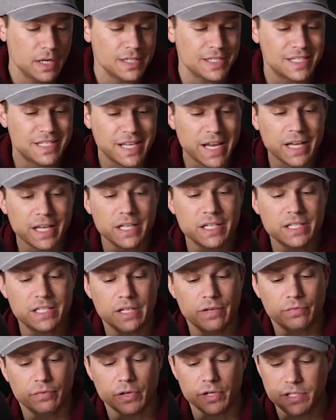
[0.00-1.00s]
Second
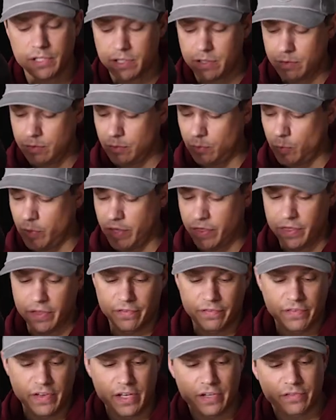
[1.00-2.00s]
difference with the
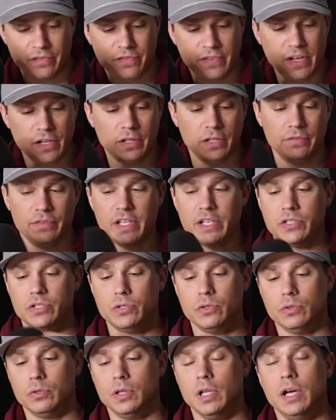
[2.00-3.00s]
fit and feel of these
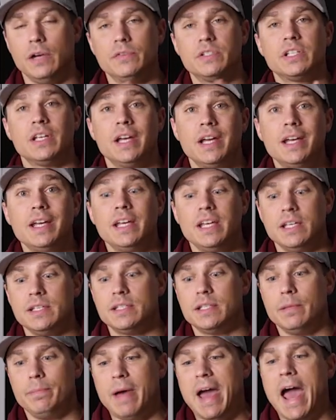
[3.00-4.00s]
two gloves
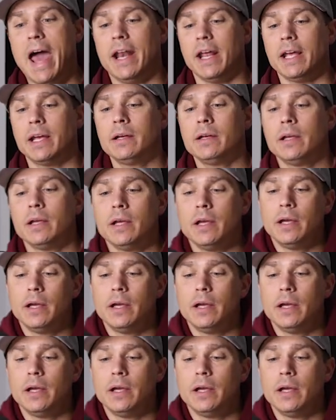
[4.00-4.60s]
is the padding.